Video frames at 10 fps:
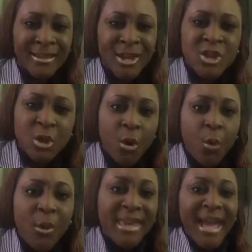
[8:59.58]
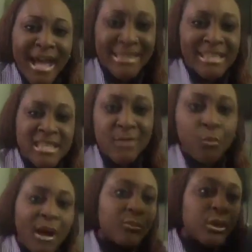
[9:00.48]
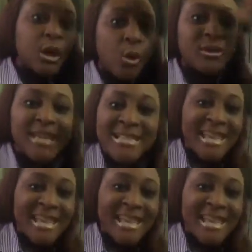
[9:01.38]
So we can't achieve wealth without these